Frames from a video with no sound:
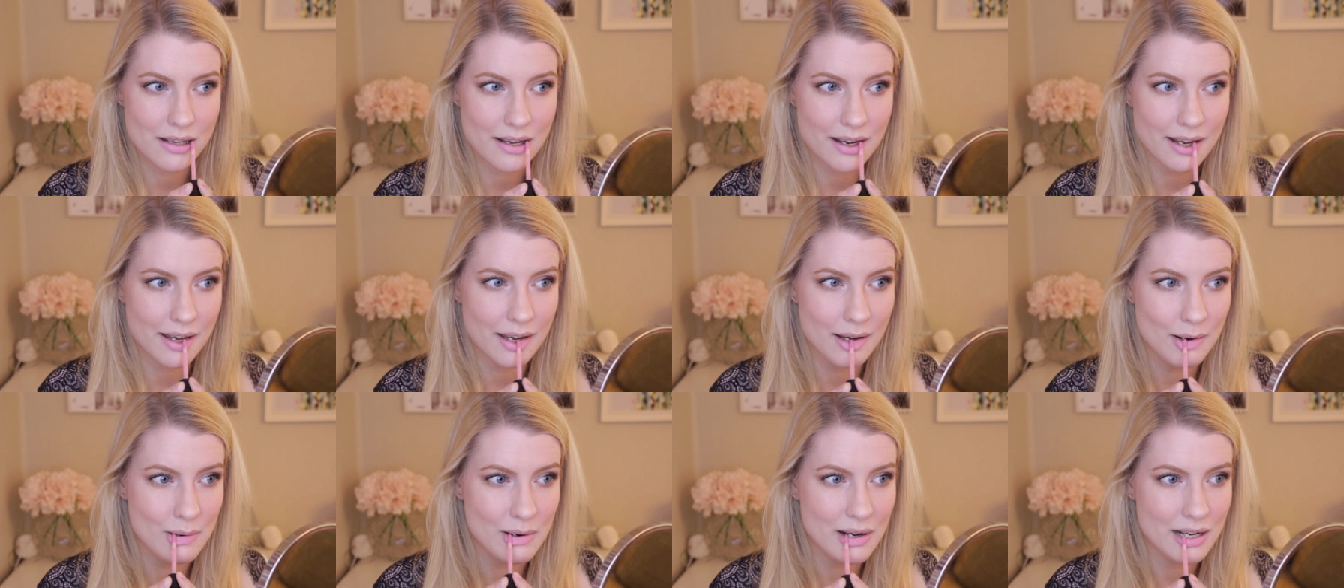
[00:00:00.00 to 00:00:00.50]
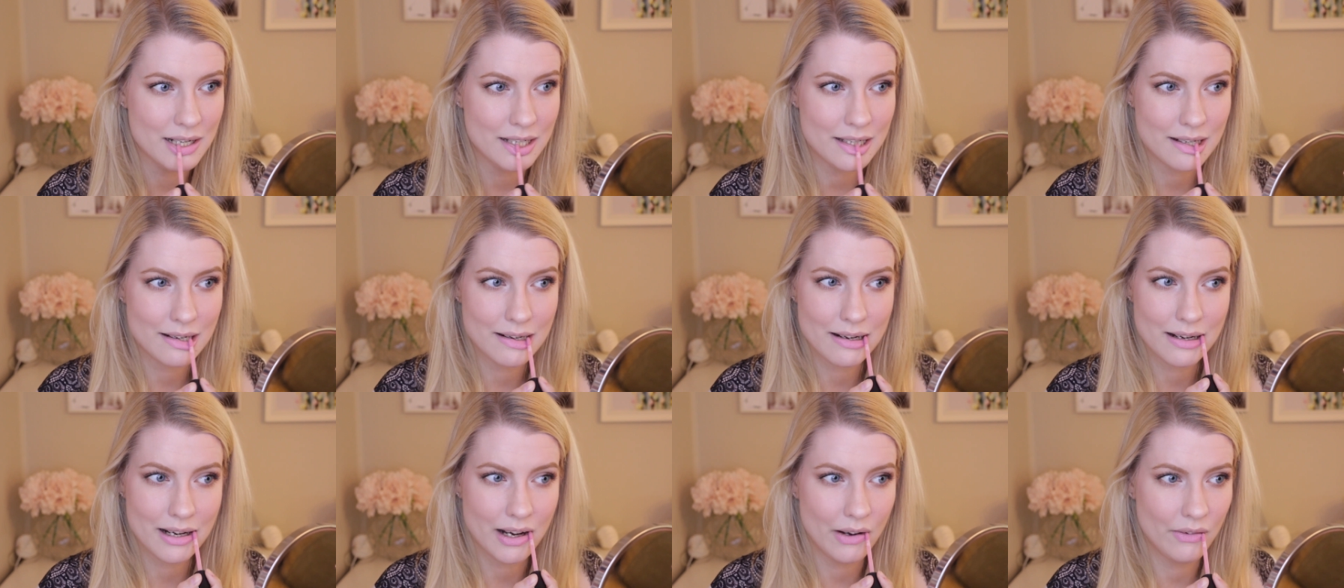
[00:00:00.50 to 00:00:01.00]
Like, you want to
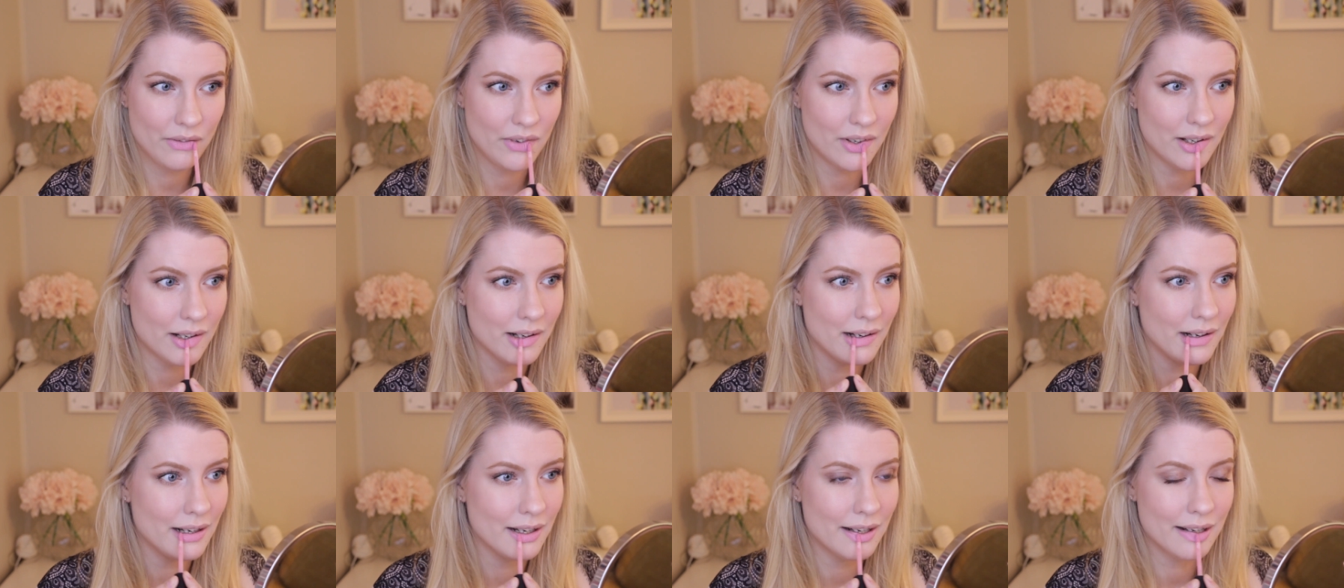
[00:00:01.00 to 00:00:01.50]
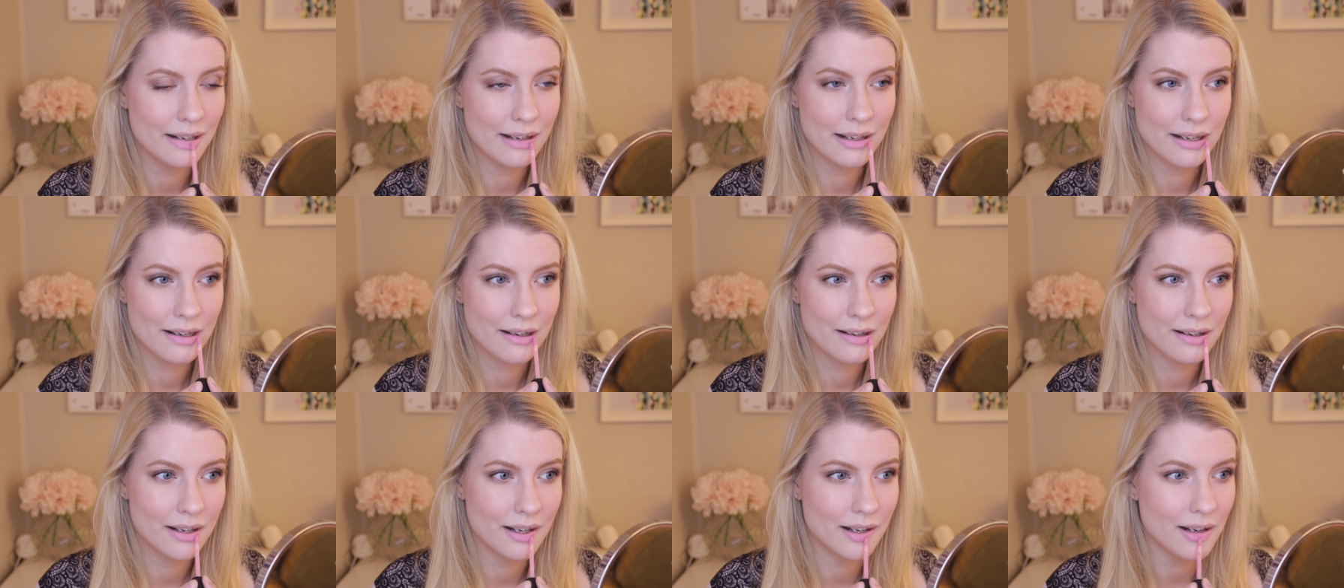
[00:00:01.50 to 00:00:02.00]
cover
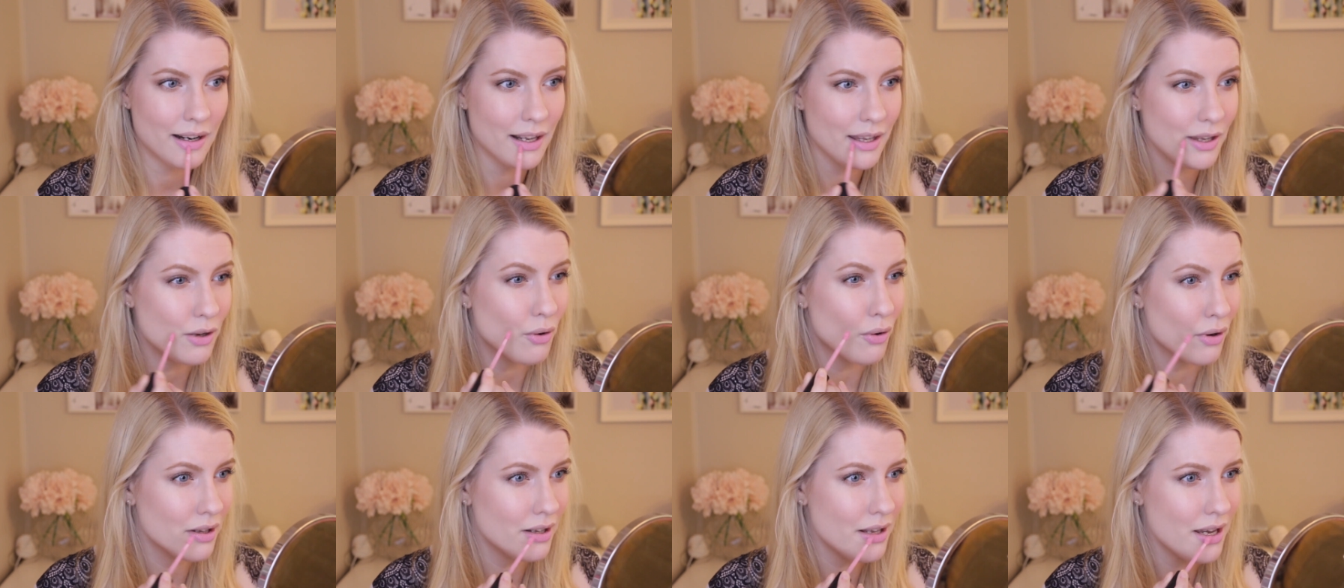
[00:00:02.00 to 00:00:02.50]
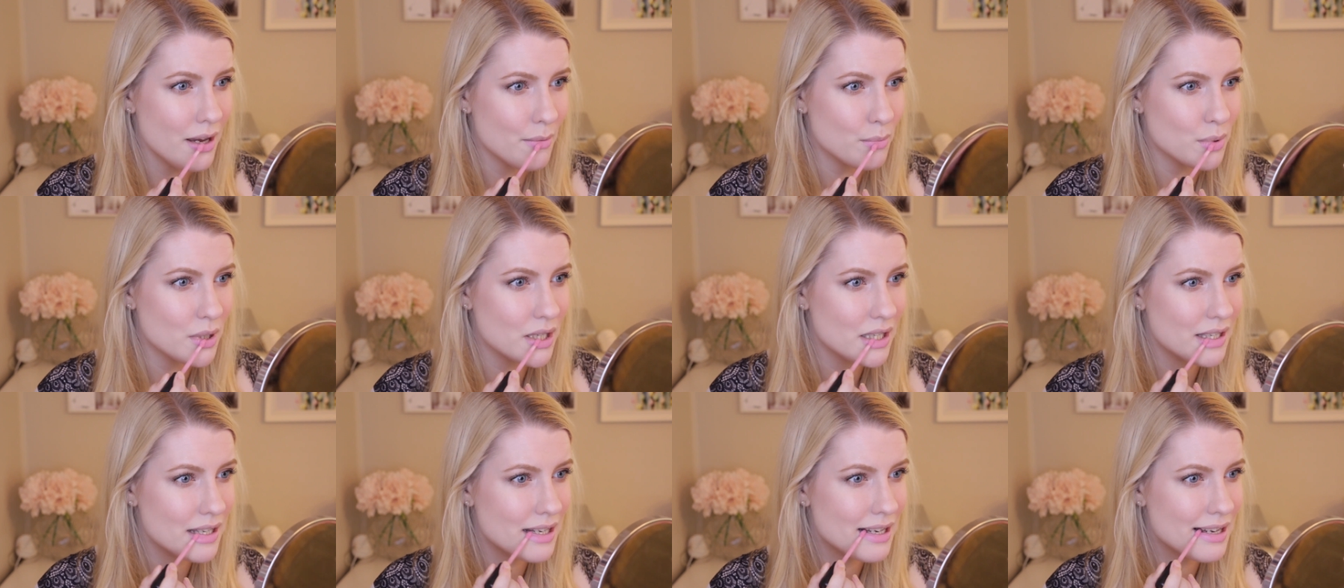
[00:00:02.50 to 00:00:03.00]
your
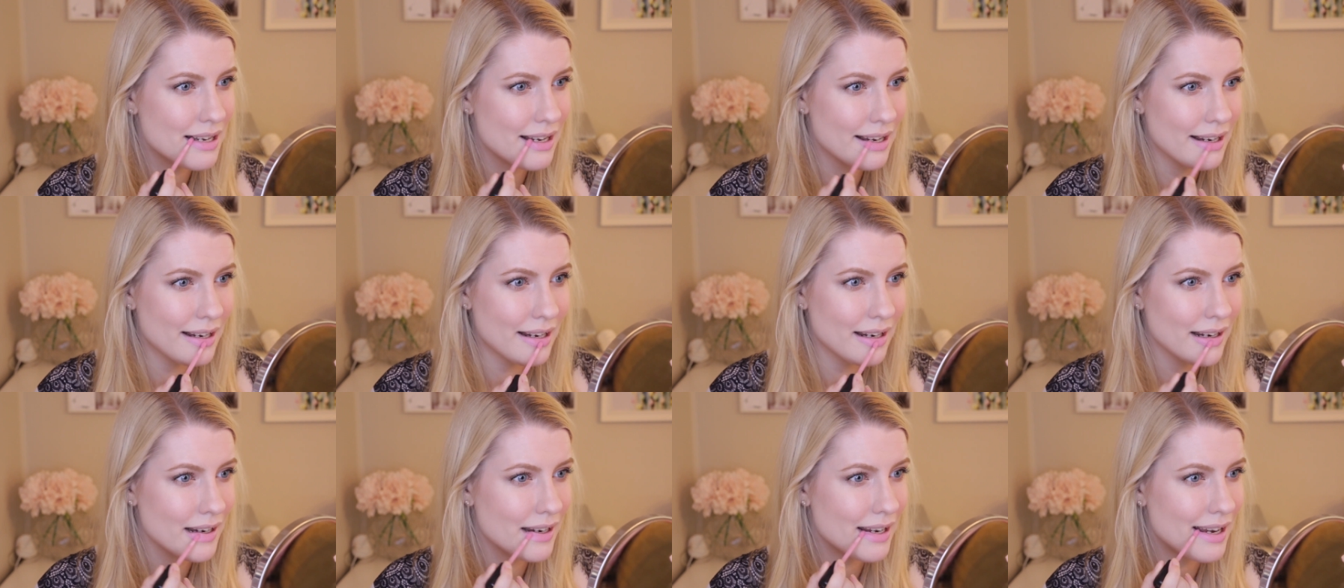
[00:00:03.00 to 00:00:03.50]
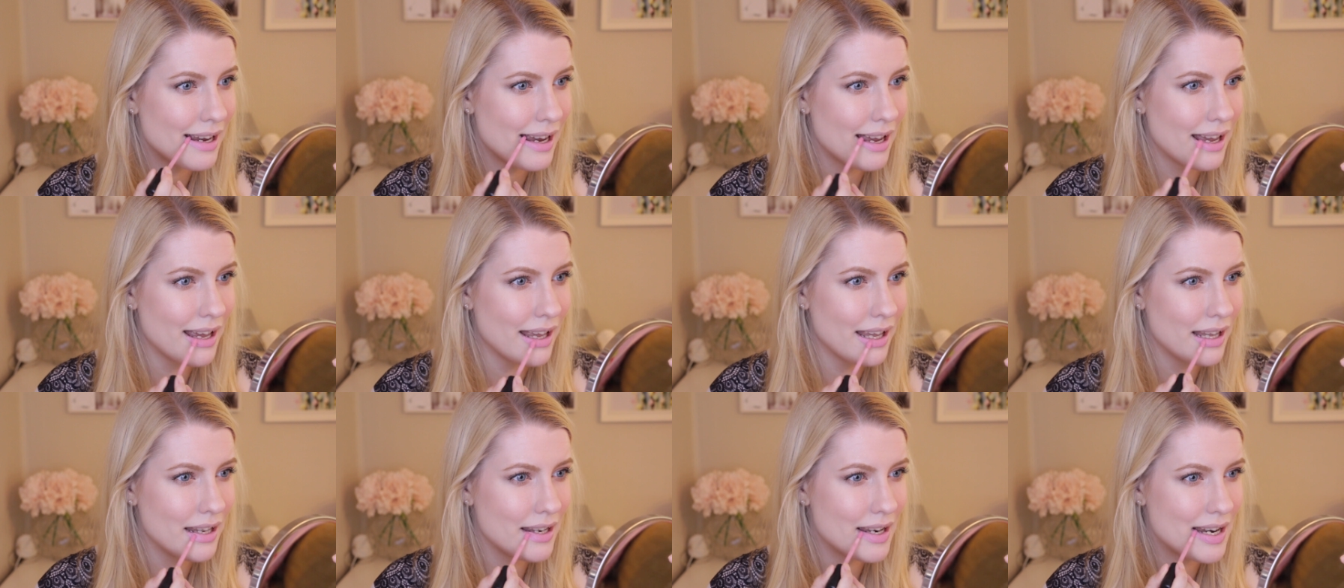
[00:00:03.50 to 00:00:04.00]
lips
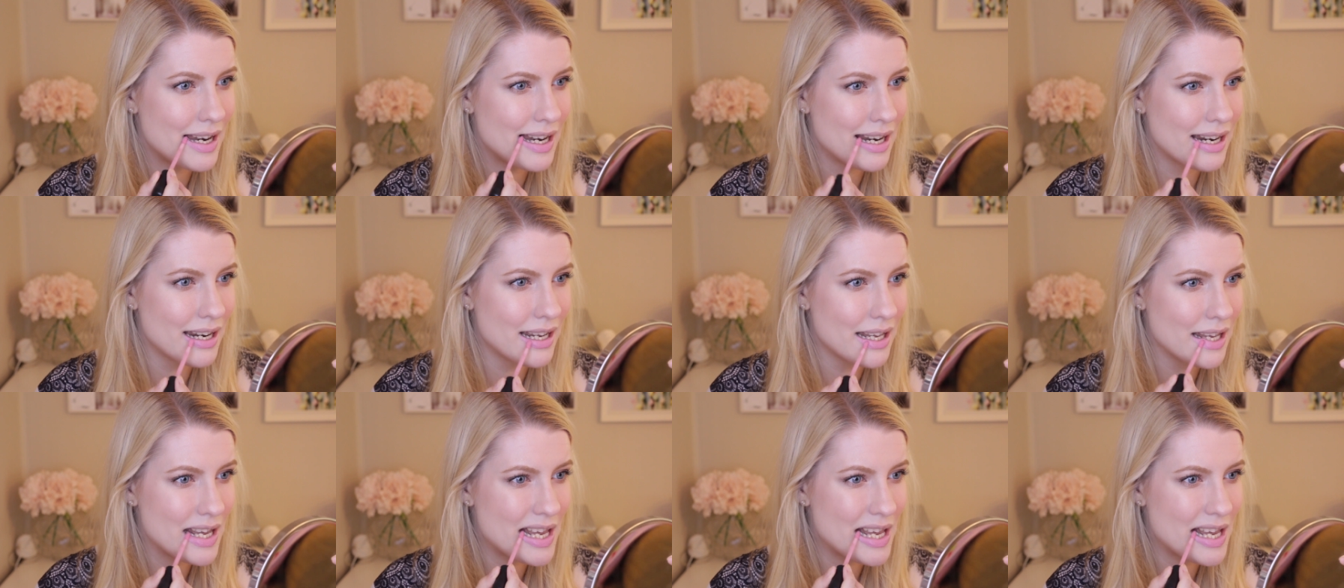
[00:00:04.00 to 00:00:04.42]
and